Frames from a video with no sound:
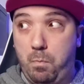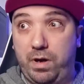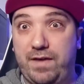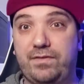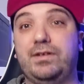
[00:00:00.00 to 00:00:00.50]

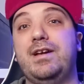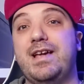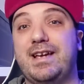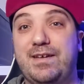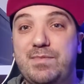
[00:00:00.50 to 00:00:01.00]
whatever.
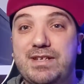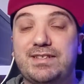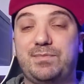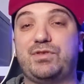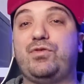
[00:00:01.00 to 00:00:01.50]
Give me a
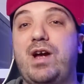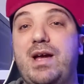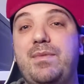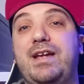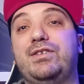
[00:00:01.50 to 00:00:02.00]

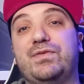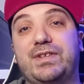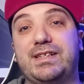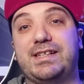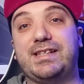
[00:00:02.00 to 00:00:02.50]
subscribe and don't
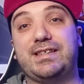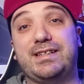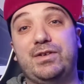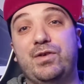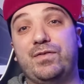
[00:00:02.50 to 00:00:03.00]
forget to hit
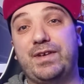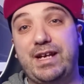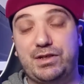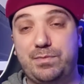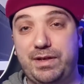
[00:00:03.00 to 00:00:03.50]
the
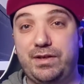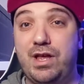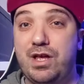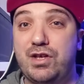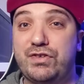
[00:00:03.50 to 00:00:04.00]
notification bell
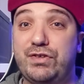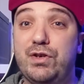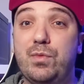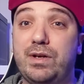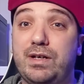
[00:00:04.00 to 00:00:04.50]
so you
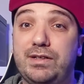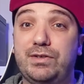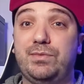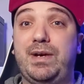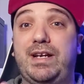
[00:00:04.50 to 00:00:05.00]
know when I'm gonna
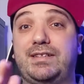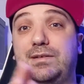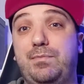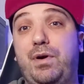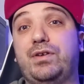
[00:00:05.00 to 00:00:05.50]
do my next
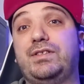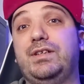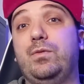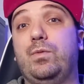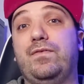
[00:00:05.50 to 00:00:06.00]

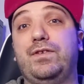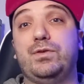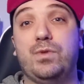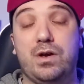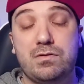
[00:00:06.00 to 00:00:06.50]
unboxing,
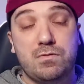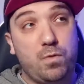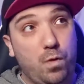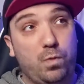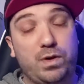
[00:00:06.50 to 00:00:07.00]
review,
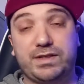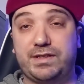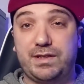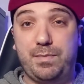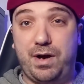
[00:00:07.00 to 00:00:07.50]
or
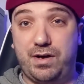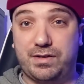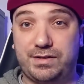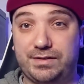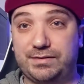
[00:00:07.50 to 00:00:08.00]
what's in the
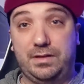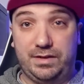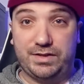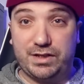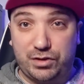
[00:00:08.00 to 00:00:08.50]
box.
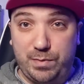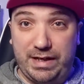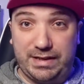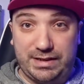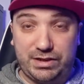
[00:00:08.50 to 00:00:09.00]
There's not too
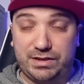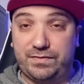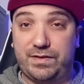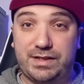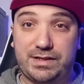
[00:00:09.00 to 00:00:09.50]
many
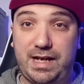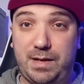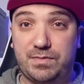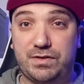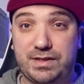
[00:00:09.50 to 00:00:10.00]
editions for this
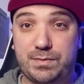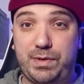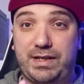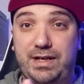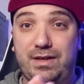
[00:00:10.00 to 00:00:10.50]
game, so let's
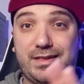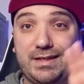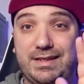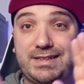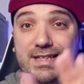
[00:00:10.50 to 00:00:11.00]
break
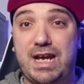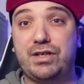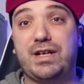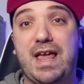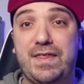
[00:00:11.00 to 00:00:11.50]
down the
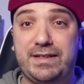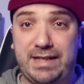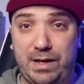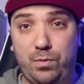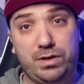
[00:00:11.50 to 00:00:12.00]
standard and the
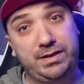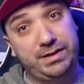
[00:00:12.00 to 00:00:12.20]
day one